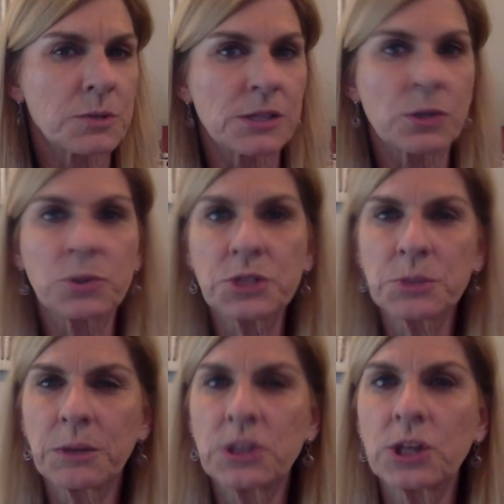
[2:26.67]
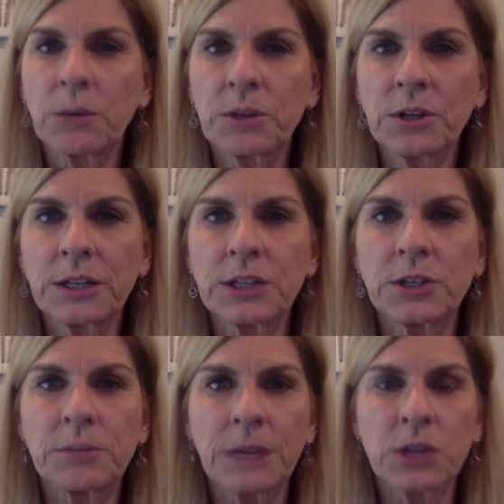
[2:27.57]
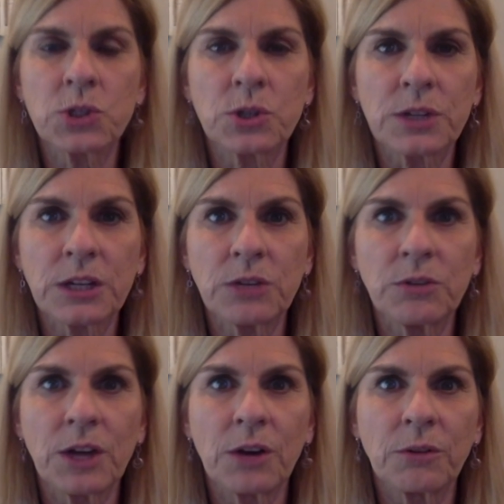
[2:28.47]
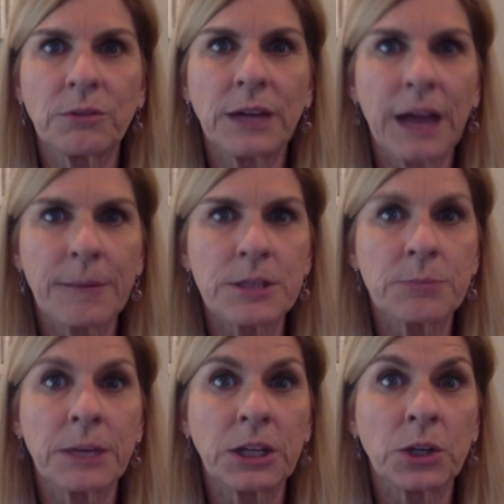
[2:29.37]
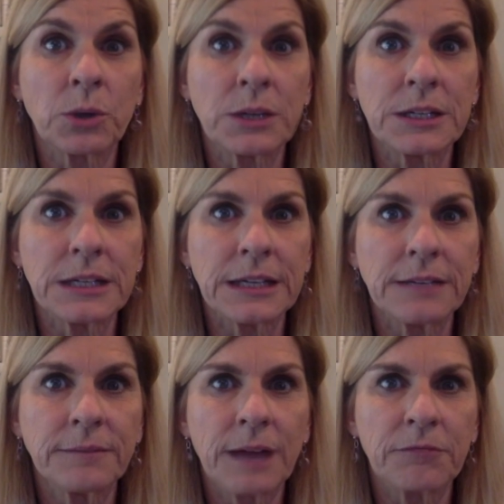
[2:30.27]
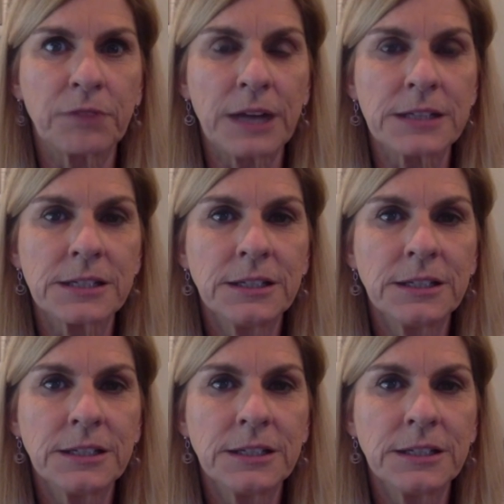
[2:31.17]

So you'll just want to check with your lender to make sure that you know how much money you're going to need up front.